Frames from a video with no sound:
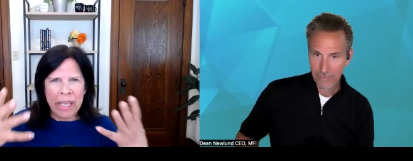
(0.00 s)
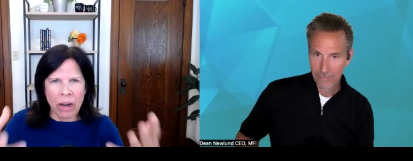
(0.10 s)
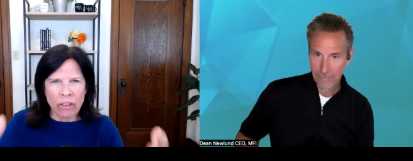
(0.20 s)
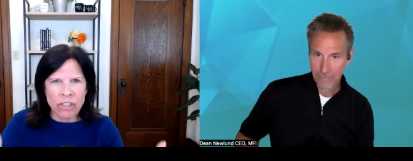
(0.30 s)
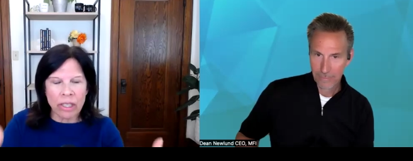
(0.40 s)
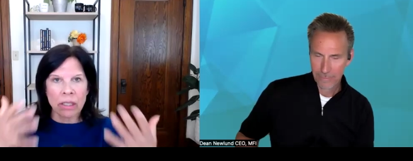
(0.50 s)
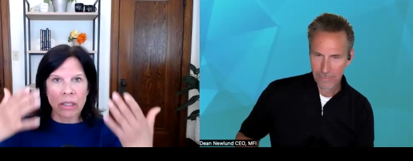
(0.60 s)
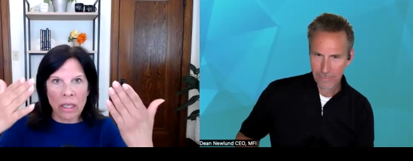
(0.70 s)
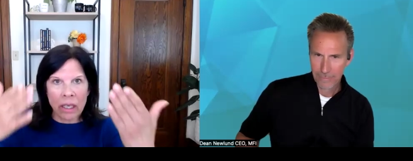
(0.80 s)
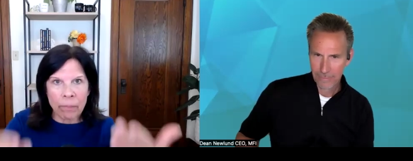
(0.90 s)
Speaker 1: being
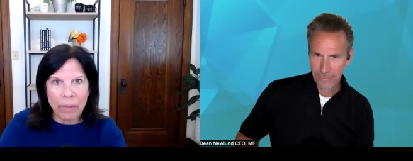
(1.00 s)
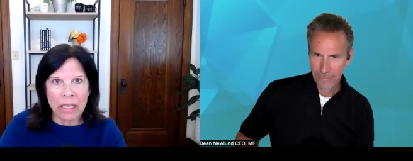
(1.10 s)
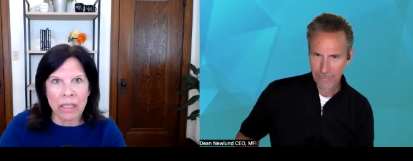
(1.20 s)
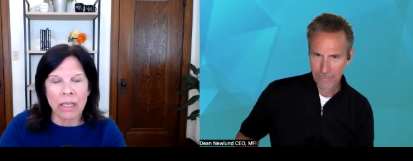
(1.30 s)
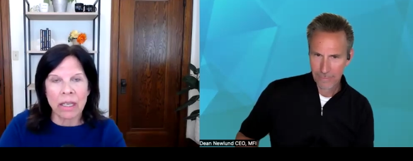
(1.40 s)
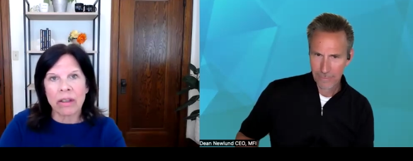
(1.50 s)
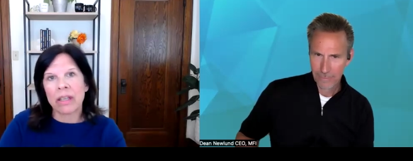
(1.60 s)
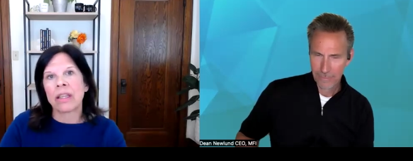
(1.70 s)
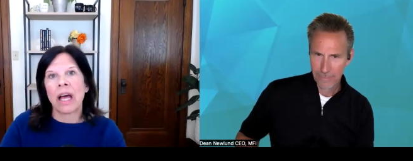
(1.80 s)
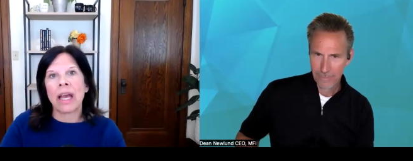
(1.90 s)
articulate, being clear
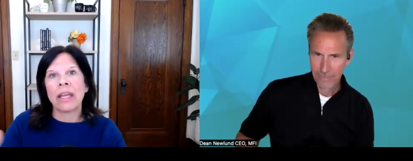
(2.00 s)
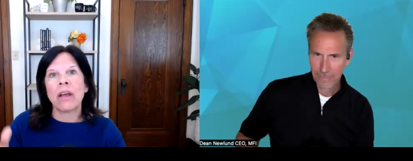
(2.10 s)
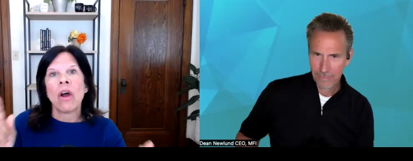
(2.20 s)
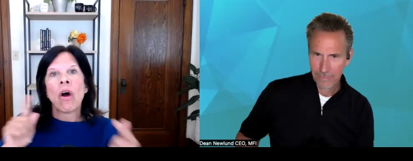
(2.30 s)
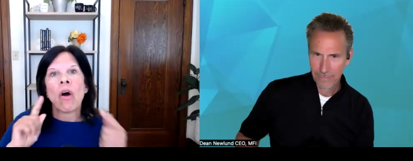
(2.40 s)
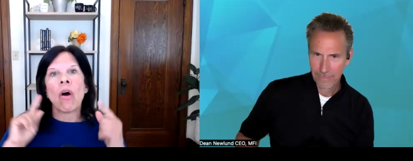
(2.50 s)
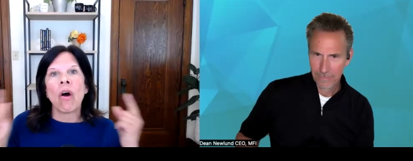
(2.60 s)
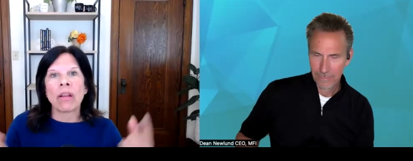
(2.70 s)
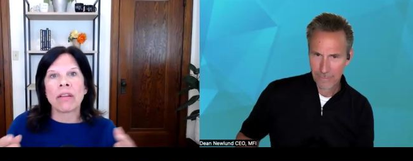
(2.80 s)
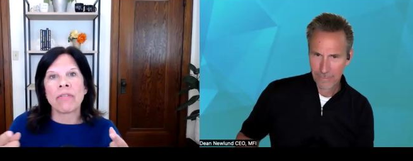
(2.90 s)
and aligned,
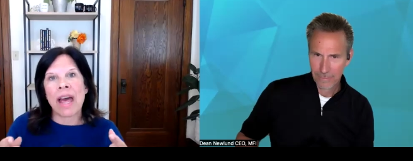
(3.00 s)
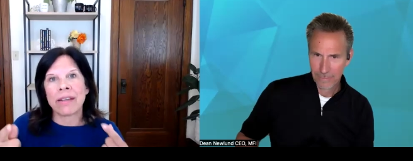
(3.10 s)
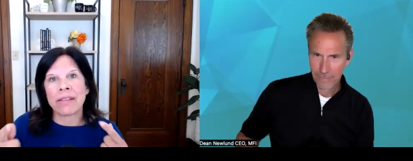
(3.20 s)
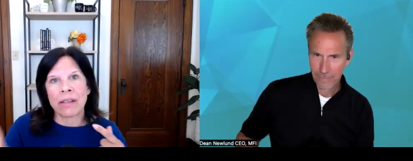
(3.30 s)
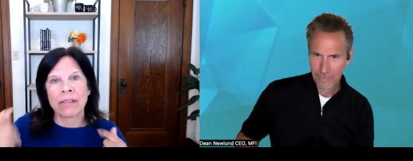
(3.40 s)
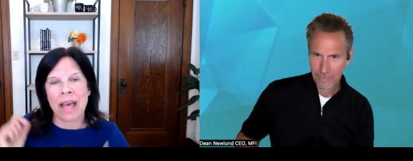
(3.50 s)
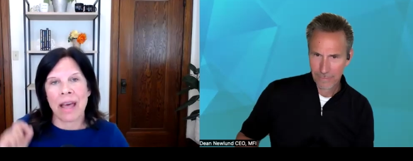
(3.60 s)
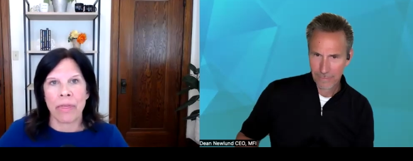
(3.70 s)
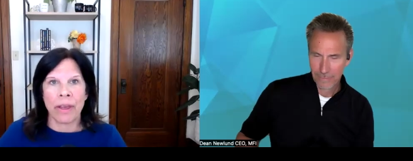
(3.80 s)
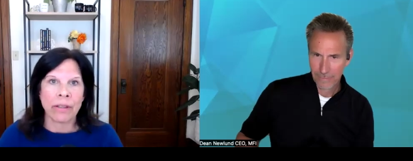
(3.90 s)
all of that does
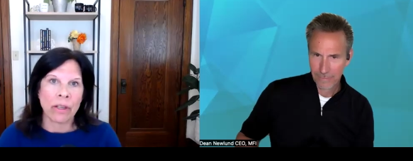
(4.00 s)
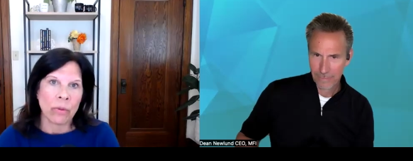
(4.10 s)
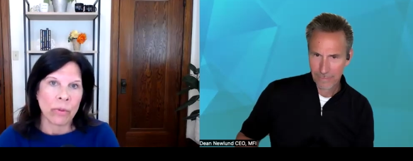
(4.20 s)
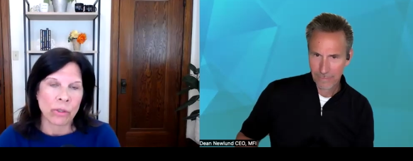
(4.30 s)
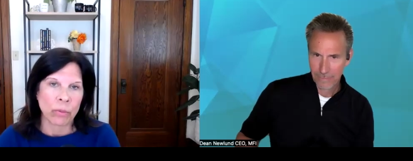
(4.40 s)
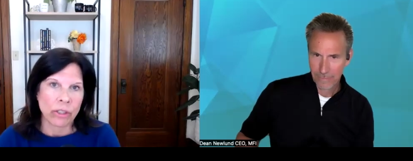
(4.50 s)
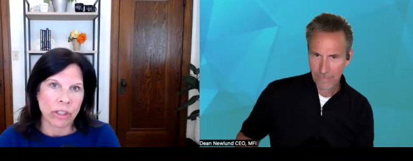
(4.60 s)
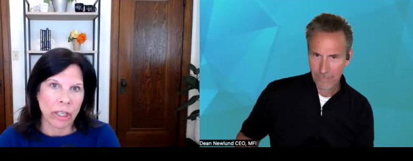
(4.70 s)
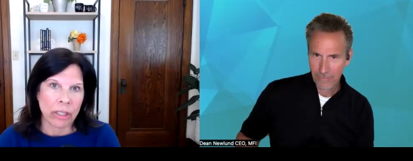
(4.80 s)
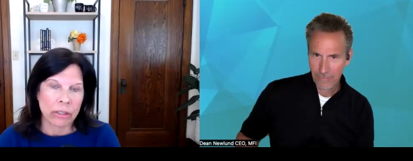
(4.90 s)
that thing that you wish would
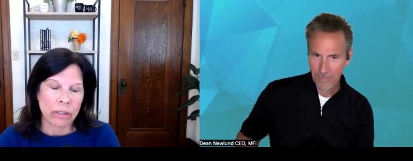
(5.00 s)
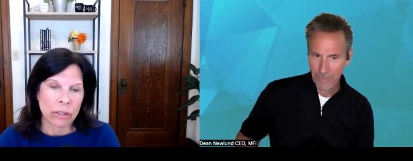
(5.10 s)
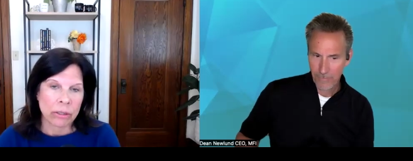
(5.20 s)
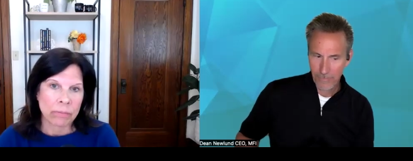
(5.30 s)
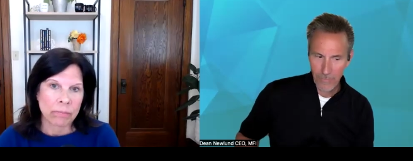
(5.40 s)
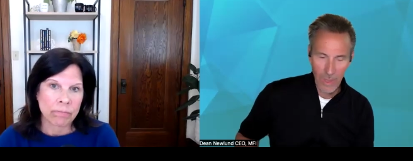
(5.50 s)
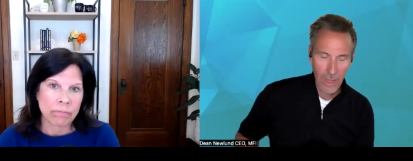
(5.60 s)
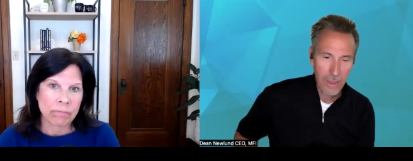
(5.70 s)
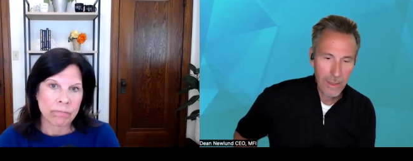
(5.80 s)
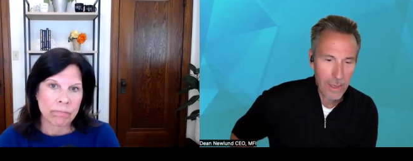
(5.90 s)
change.
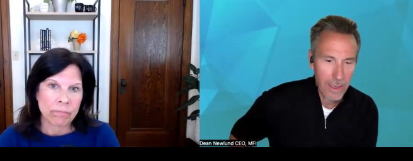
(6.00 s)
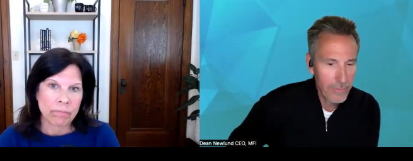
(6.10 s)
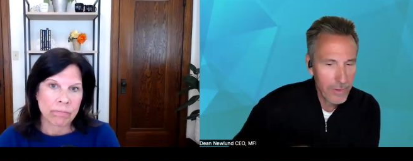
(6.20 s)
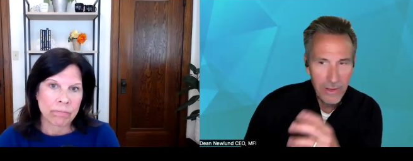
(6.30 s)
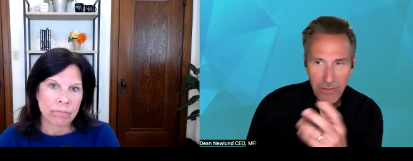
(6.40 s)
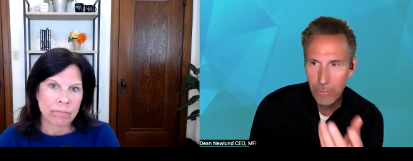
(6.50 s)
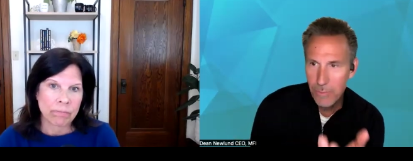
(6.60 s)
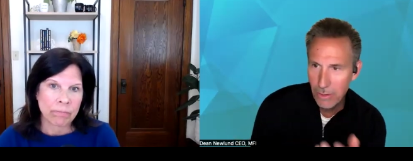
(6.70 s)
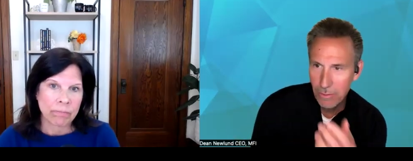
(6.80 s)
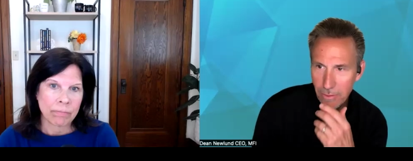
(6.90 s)
Speaker 2: Yeah, and everything's a
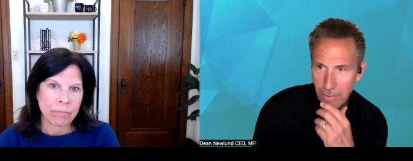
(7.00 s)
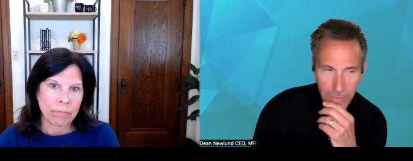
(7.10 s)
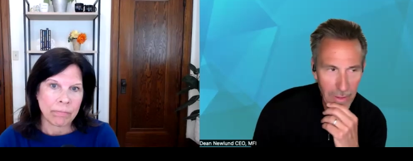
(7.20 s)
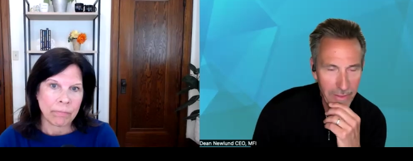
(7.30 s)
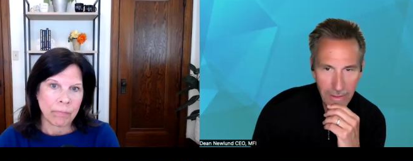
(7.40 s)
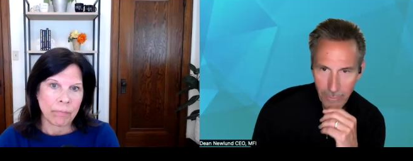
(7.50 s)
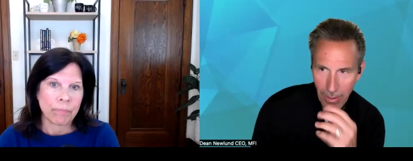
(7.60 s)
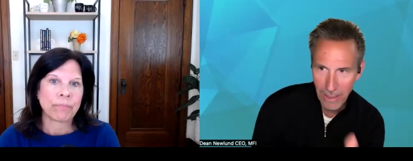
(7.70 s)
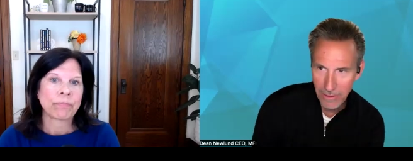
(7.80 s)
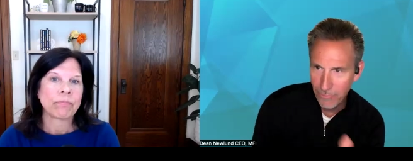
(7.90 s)
mirror, I think,
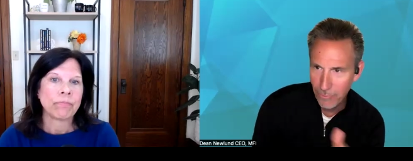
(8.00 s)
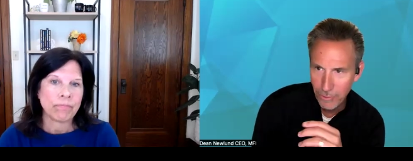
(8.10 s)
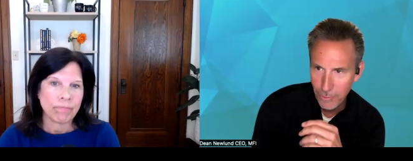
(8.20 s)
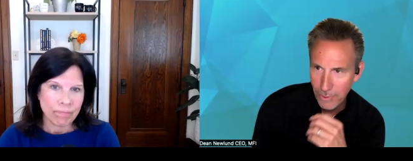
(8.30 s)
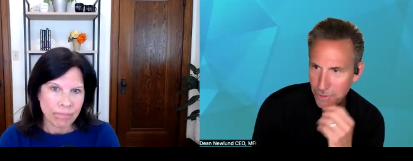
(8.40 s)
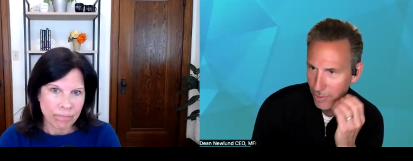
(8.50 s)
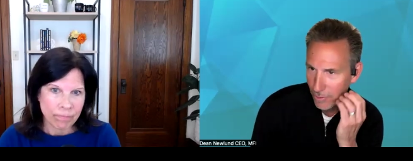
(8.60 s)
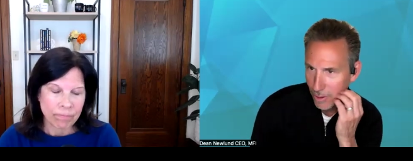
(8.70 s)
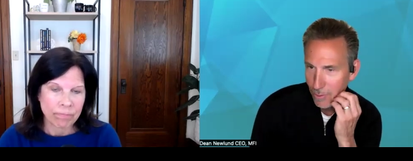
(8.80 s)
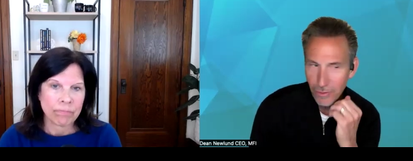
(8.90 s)
back and forth to each
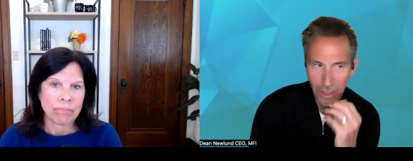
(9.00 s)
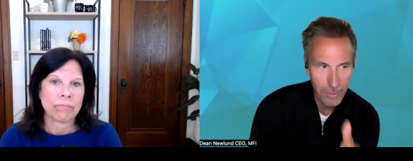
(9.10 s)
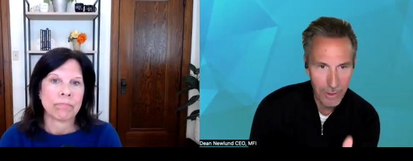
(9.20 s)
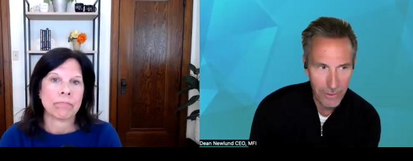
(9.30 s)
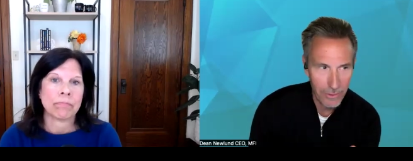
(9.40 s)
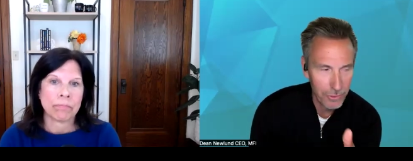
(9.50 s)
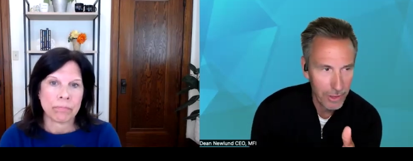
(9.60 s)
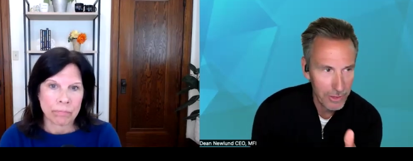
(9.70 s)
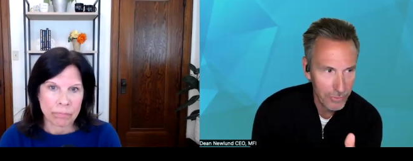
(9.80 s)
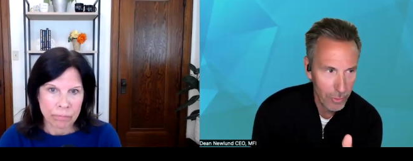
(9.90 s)
other. You talk about this
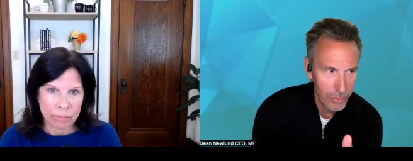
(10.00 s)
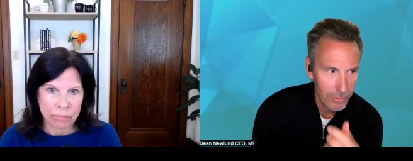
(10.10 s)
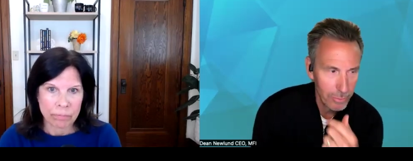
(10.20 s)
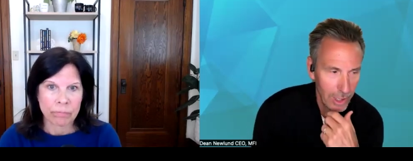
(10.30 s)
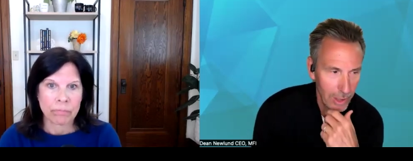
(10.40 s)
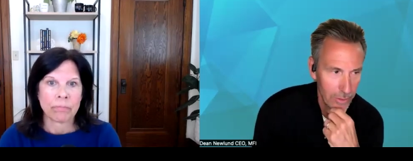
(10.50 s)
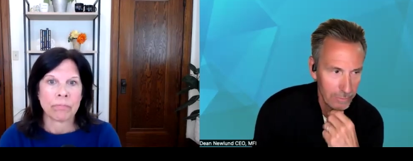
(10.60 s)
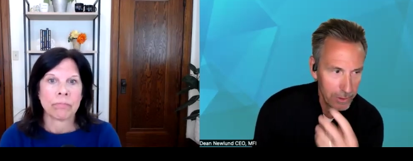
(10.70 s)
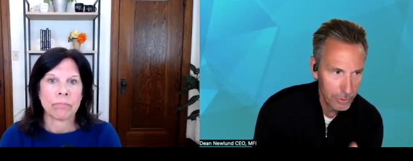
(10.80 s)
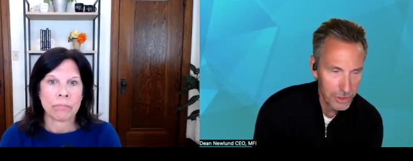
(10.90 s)
transformative power
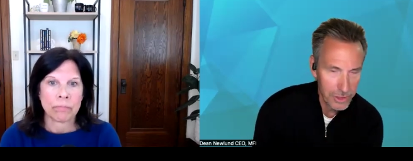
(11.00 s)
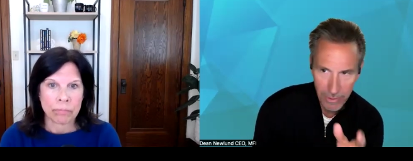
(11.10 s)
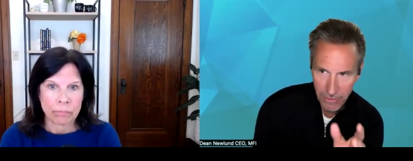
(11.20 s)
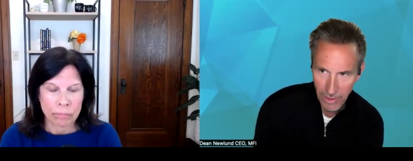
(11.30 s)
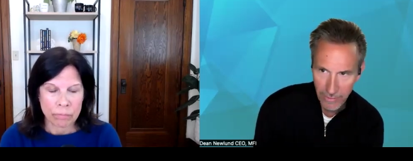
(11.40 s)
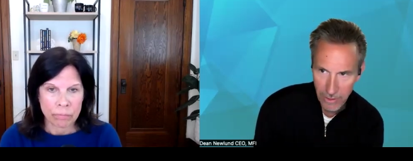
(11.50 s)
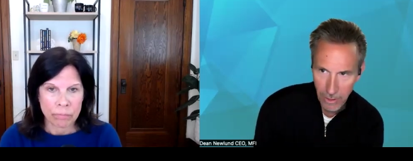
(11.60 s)
of leadership inside of a